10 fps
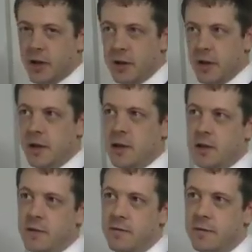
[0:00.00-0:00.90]
on the
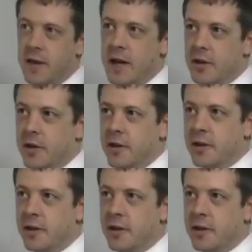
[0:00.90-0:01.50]
flat Earth